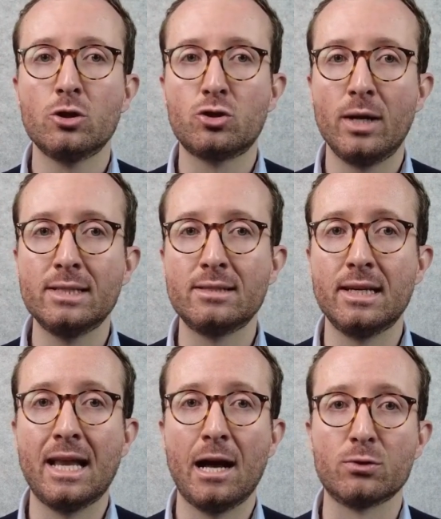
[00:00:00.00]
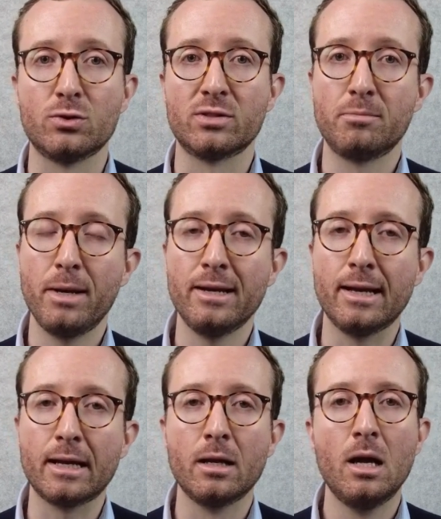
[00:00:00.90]
trends in household
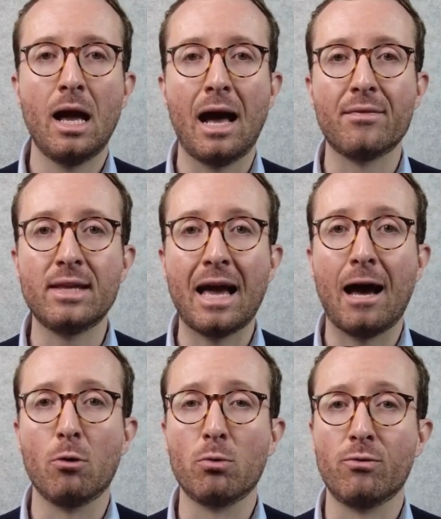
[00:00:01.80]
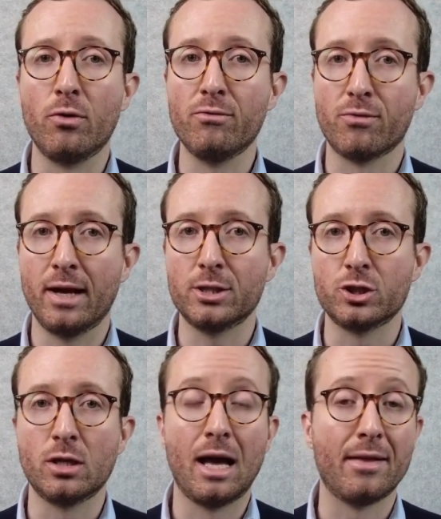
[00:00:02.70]
spending, and the outlook for
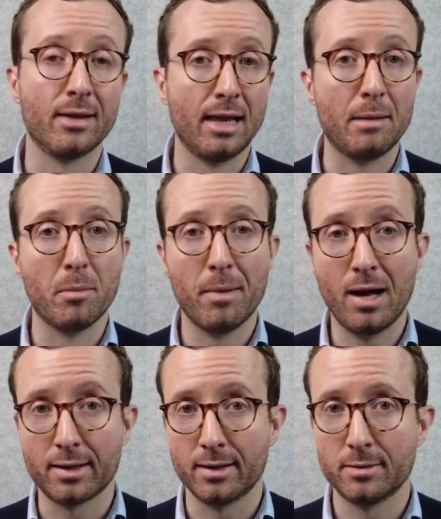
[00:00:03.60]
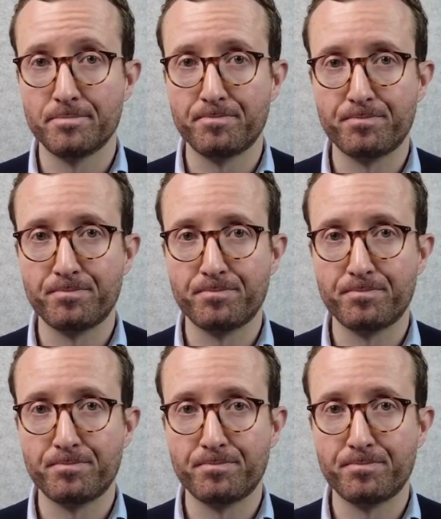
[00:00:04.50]
inflation and the labour market.